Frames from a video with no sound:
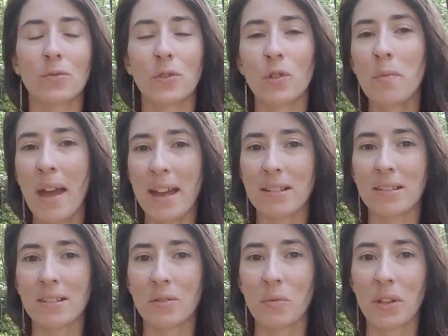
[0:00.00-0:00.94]

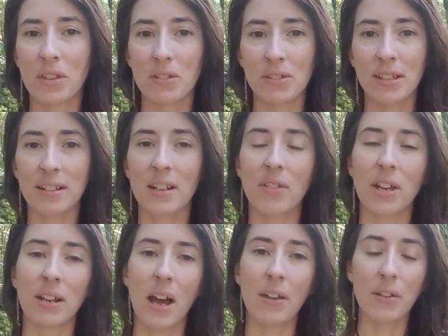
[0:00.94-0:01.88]
roommates with your
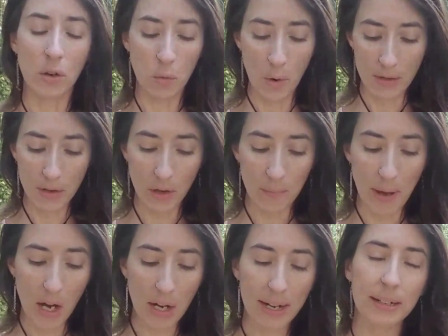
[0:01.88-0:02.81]
significant other, whether you're
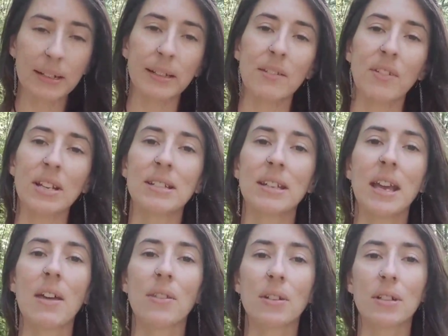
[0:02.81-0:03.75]
married, living
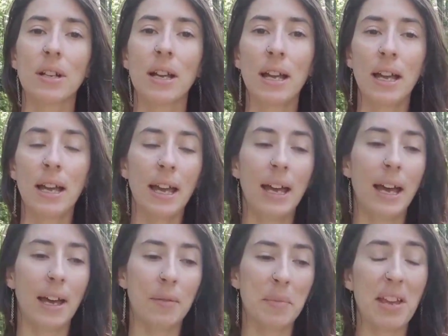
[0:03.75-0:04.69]
together,
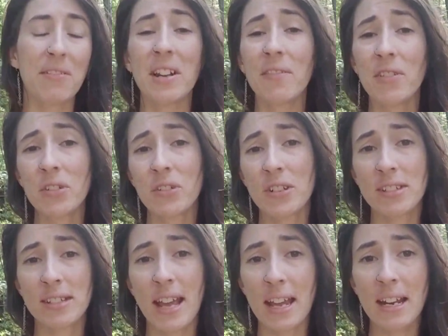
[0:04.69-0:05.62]
even if you're
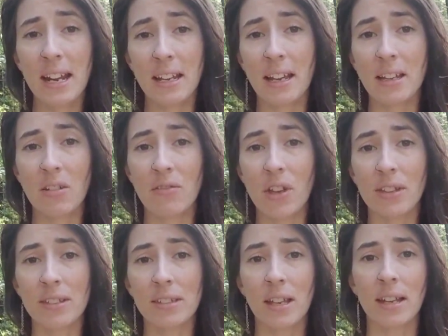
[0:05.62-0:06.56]
just dating and you feel
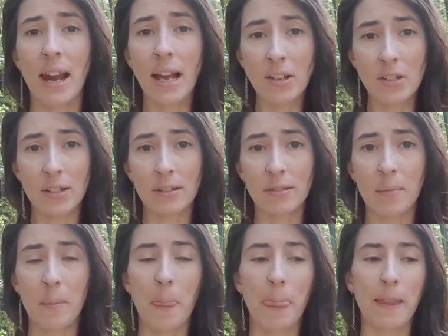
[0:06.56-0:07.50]
this
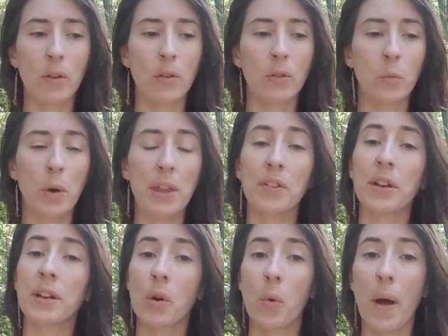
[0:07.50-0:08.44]
connection
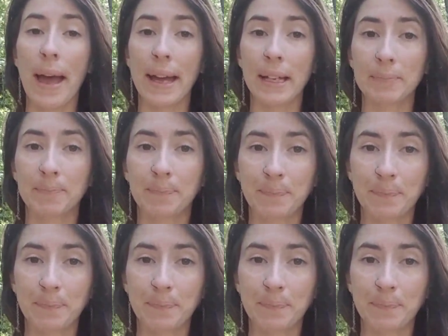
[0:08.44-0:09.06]
withering away.